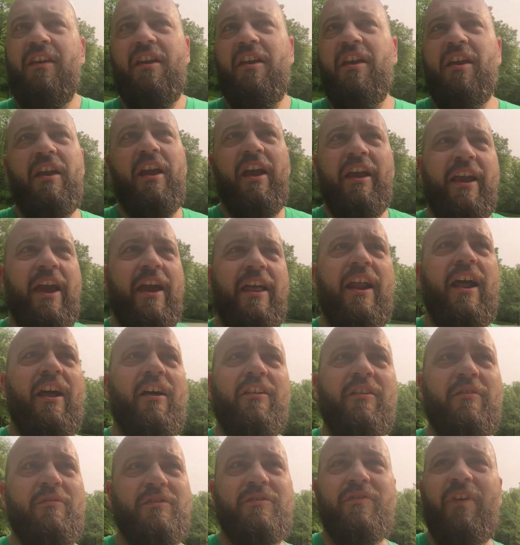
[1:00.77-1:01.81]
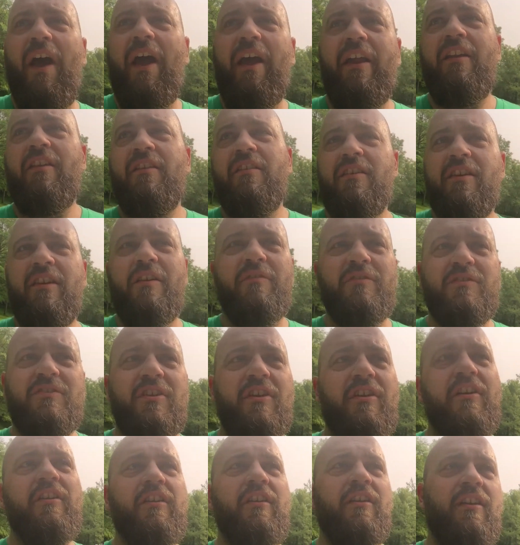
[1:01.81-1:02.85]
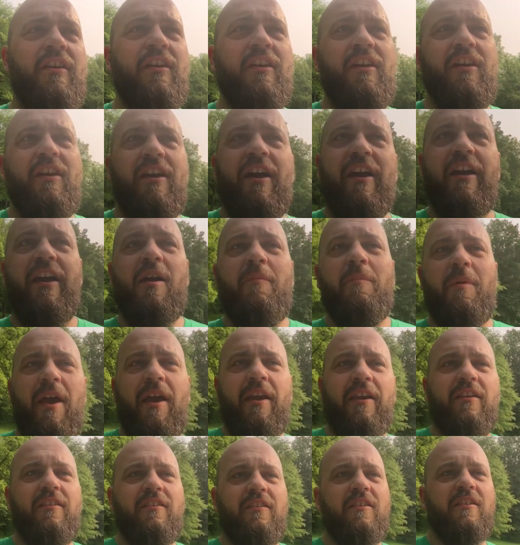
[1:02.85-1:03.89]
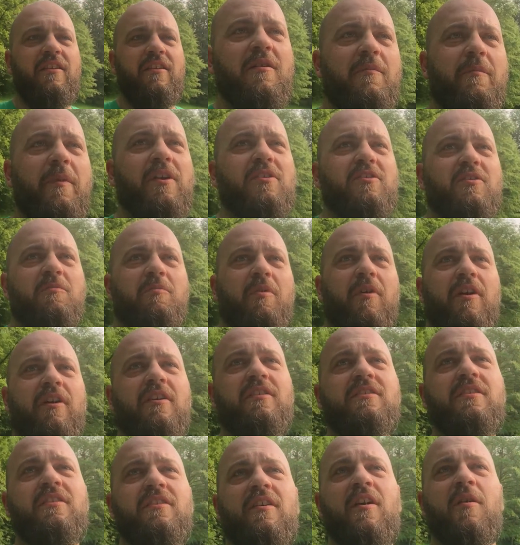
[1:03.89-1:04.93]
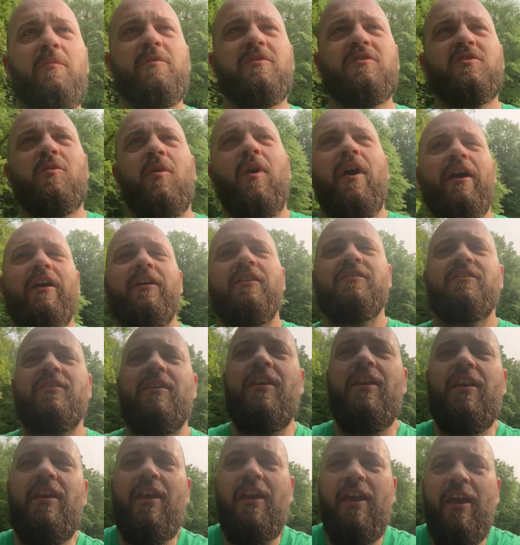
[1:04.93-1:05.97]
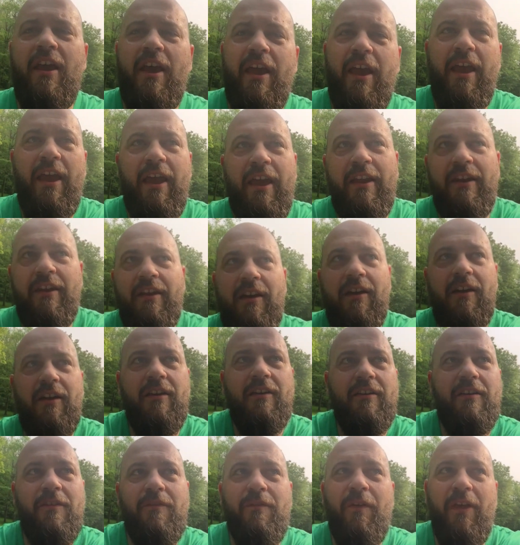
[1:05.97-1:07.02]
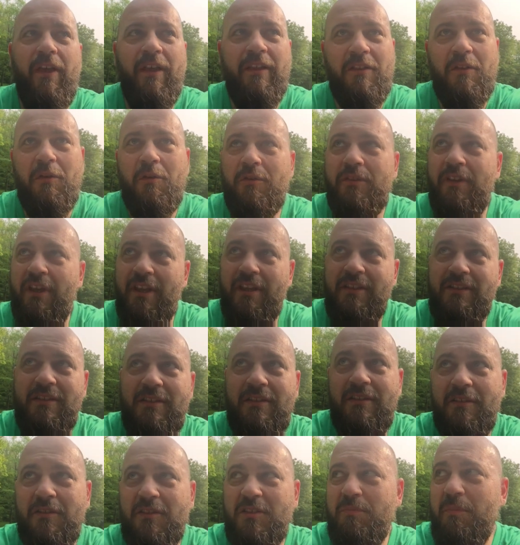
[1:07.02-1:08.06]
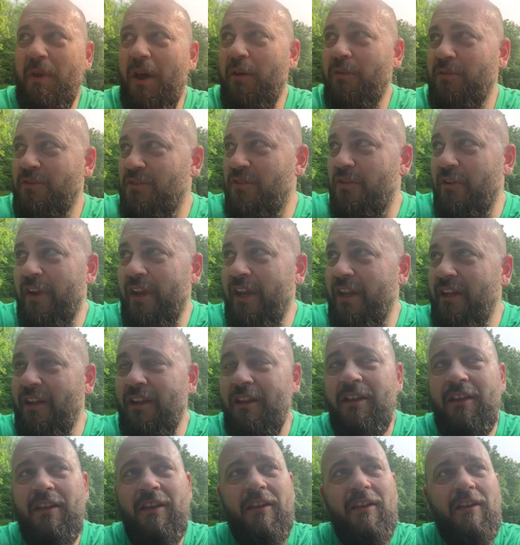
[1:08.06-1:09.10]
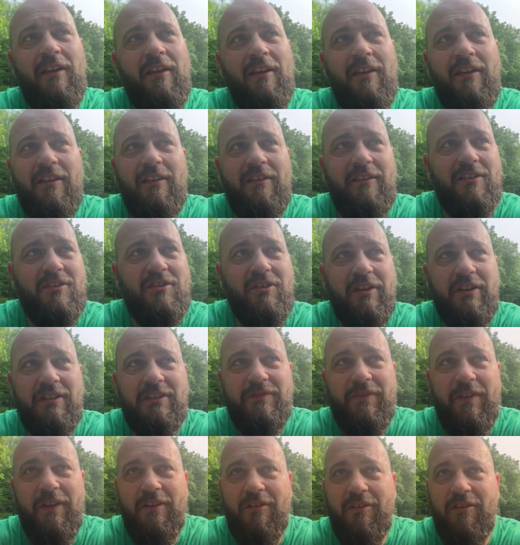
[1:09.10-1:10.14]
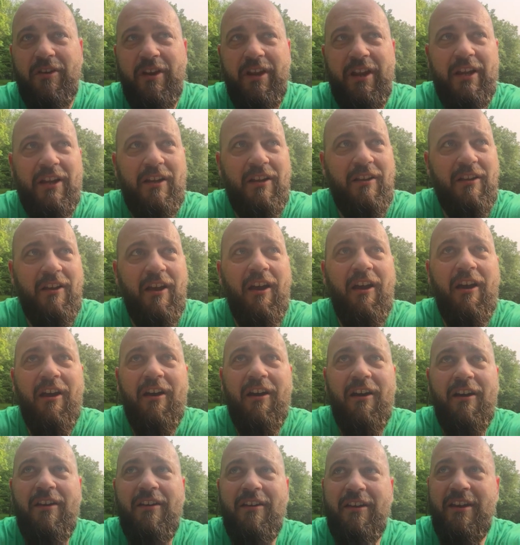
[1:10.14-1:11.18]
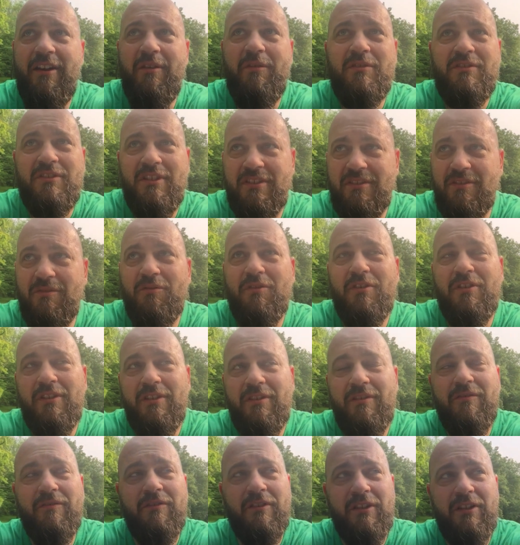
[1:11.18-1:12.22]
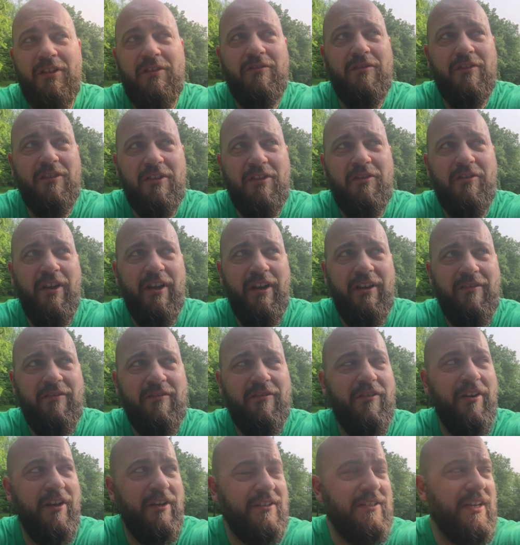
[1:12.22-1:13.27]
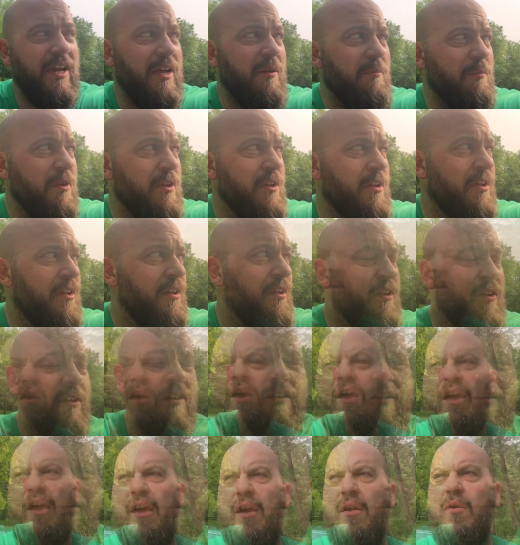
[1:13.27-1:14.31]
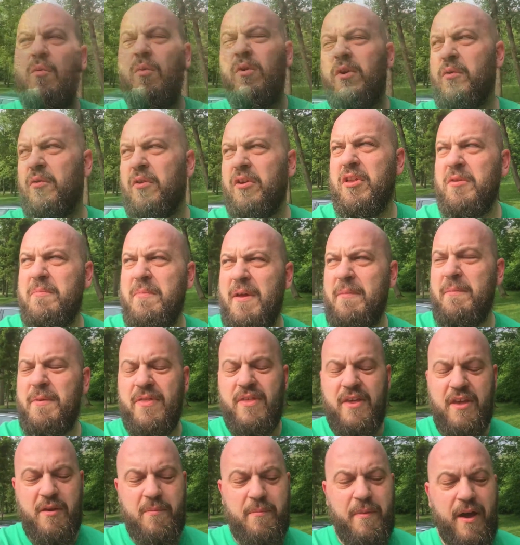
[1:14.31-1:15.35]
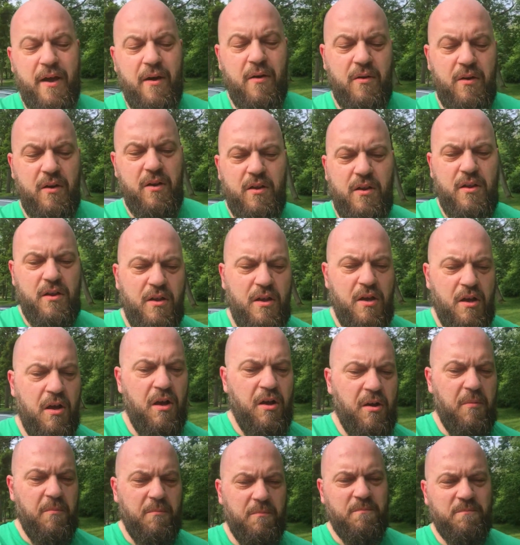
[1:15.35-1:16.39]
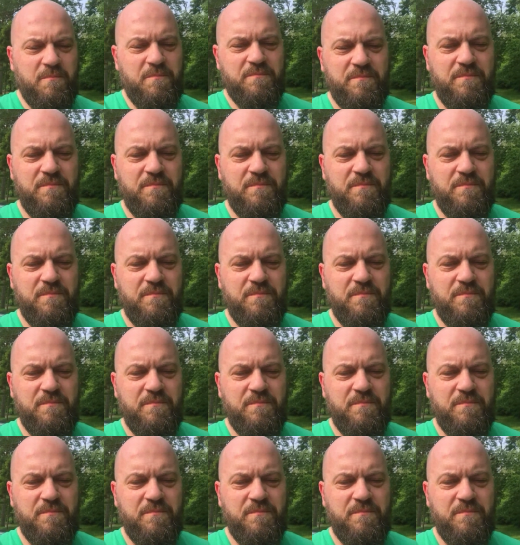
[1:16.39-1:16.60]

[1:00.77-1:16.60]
it, I got out and it was fine. Like it was good. I got back in uh, Metro Parks up at Squires and uh, felt like the old days. The smell was great. The trails felt great. Uh, and it was just a really, really, really great, great time. And what it really made me think about, um,